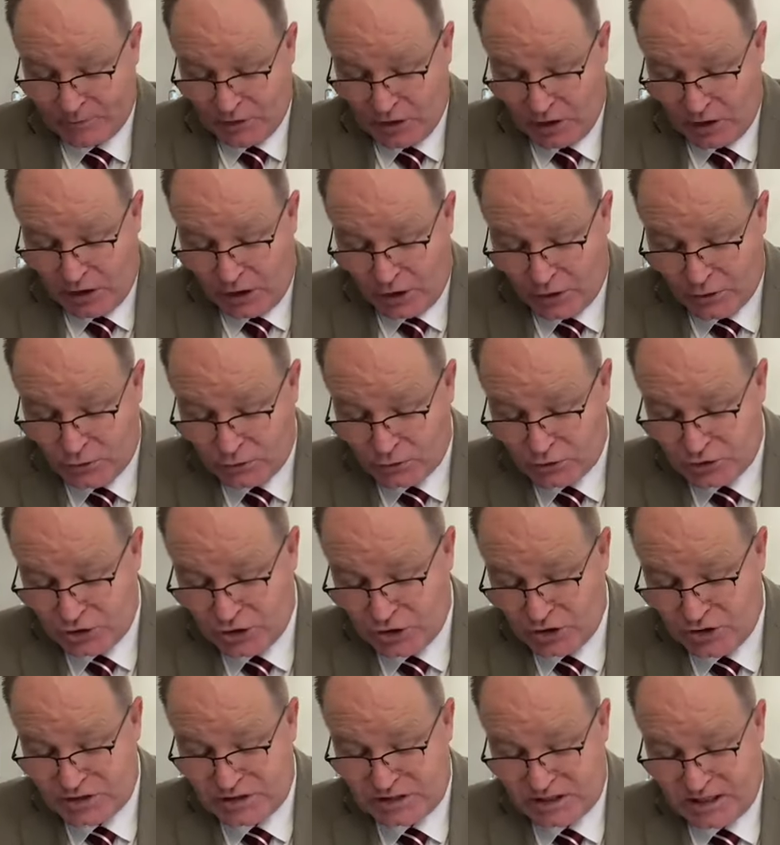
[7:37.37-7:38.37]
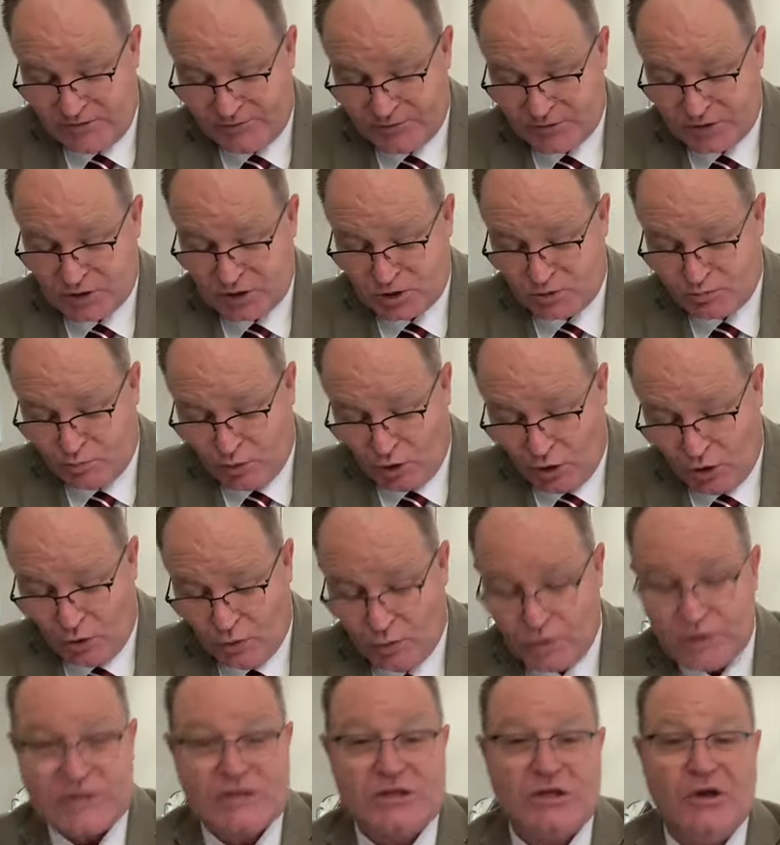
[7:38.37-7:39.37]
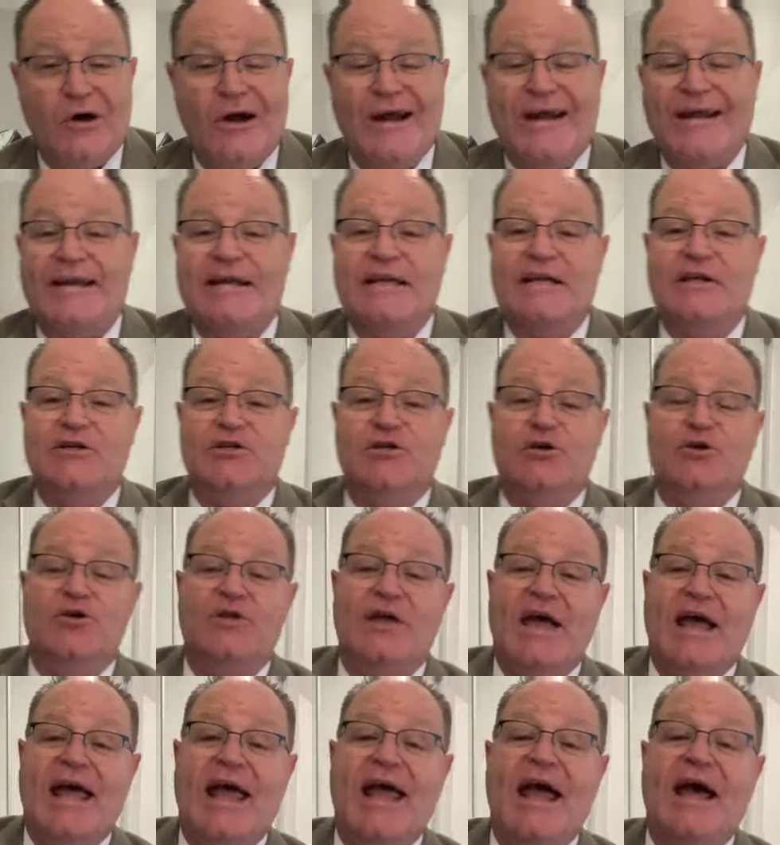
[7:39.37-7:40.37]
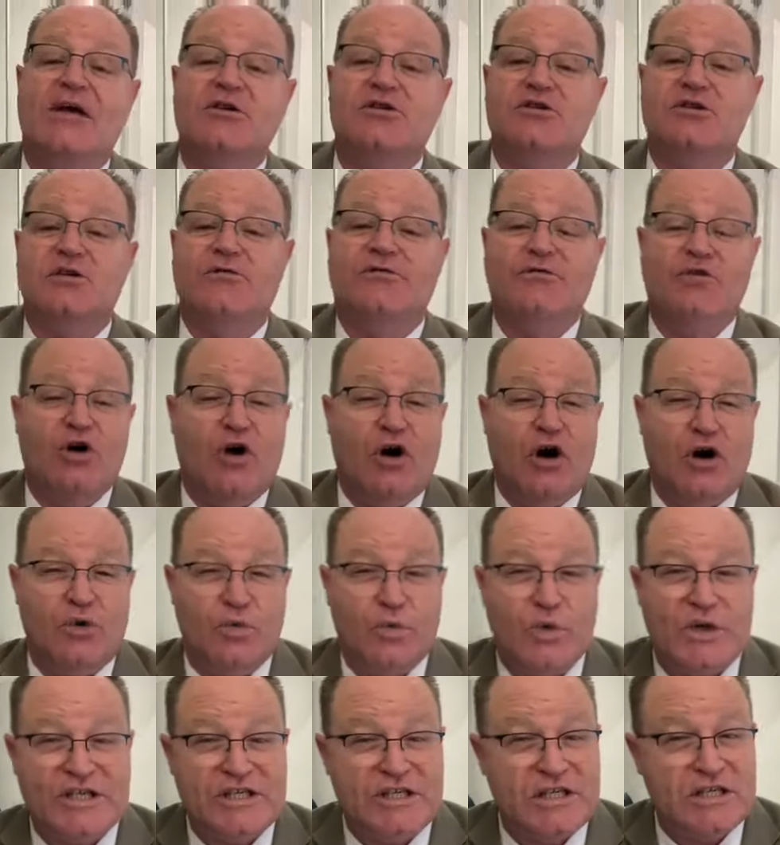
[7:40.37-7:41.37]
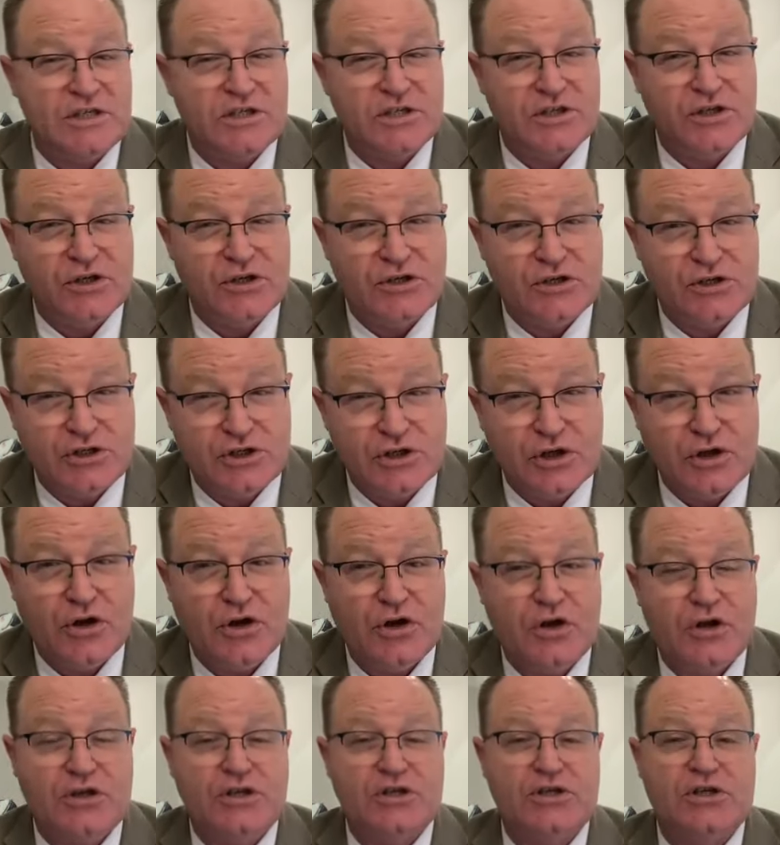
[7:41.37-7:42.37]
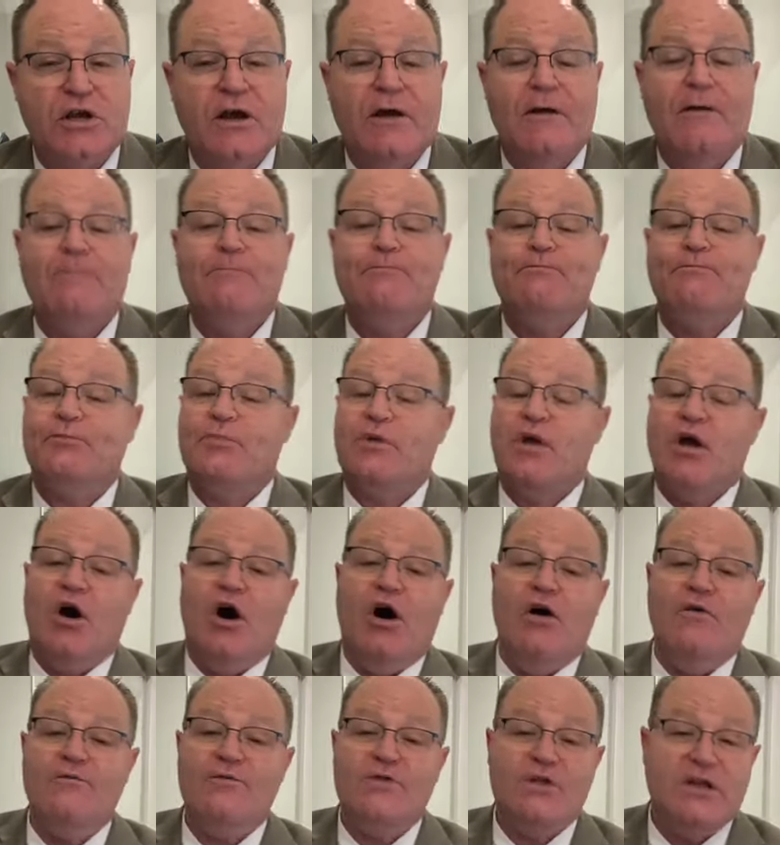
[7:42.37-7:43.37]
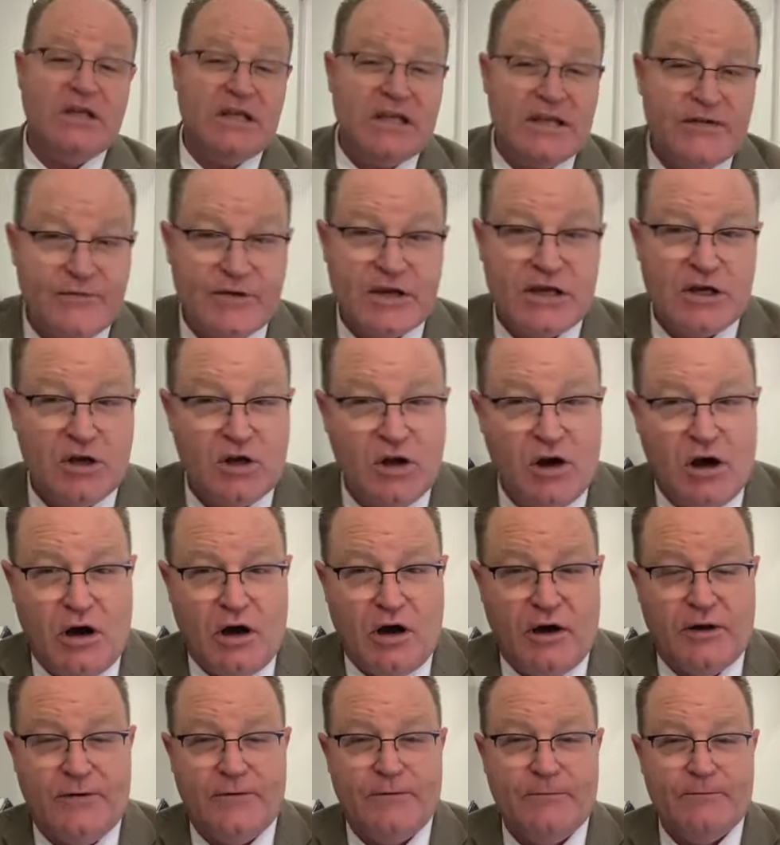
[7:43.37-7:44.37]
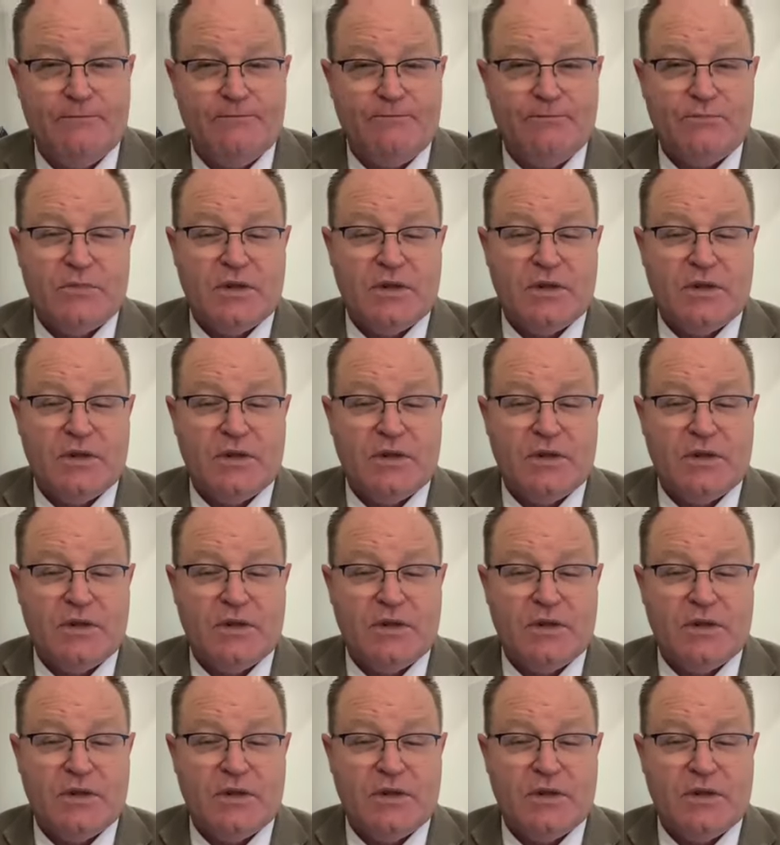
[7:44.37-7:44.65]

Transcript: The local church at Ephesus, Paul was likening to the house of God, which is the church of the living God.